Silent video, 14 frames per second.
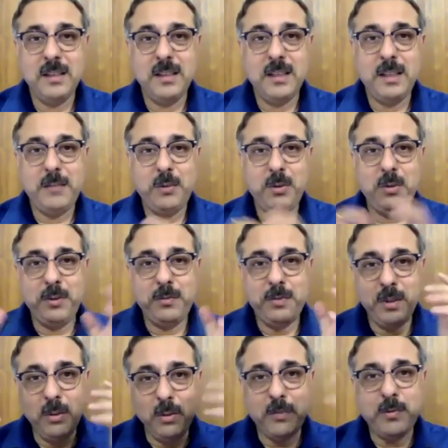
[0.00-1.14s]
If you
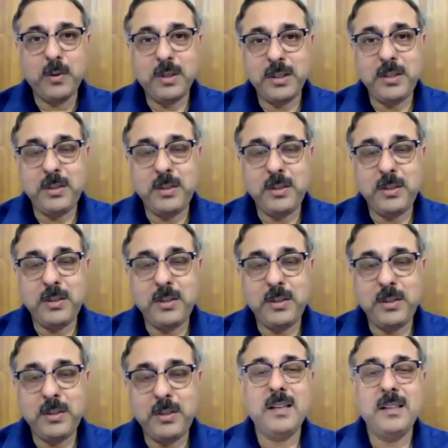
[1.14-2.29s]
look for the unit
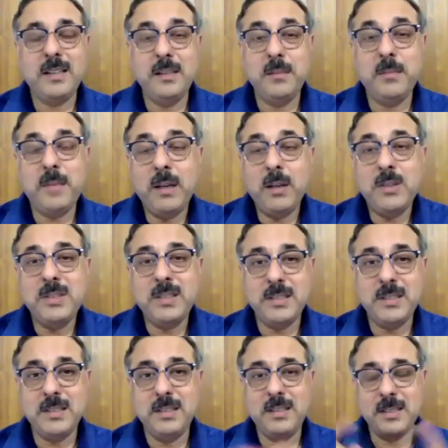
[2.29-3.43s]
of current in
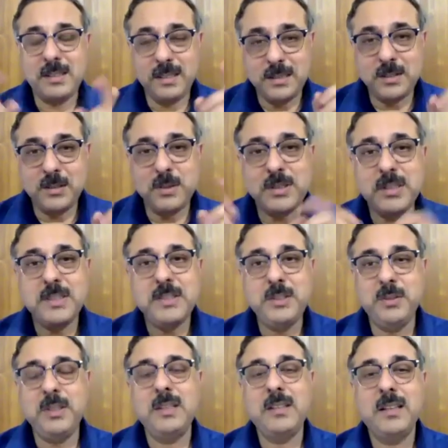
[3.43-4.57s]
biological circuits, there is no such
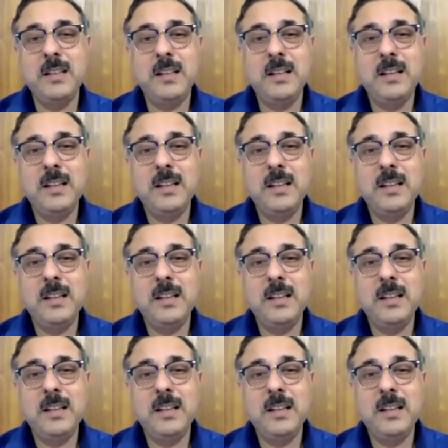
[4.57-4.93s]
unit.